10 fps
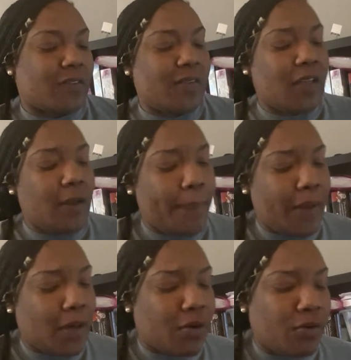10 of
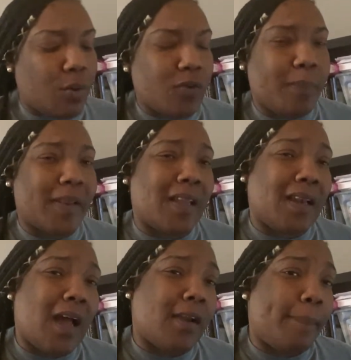Pentacles, but the
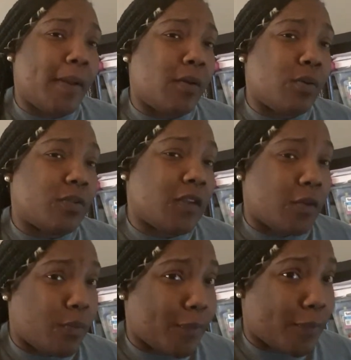9 of Pentacles in
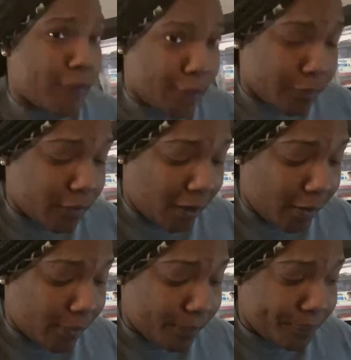the reverse, though.